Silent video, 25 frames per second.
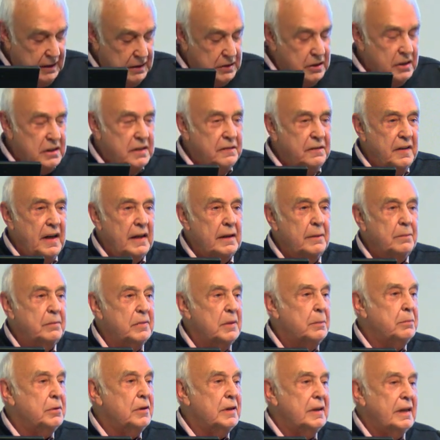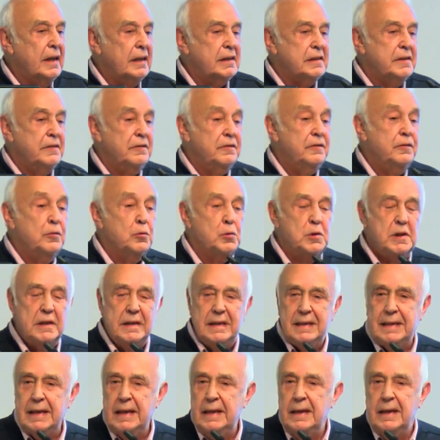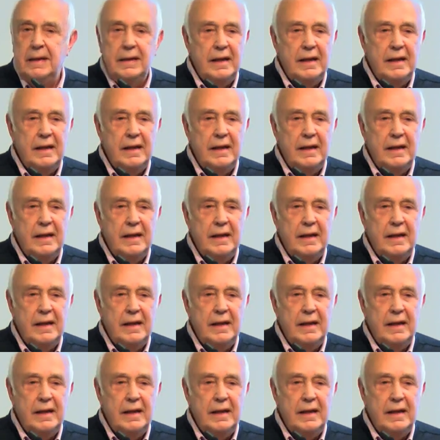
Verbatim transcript: to develop the productive forces."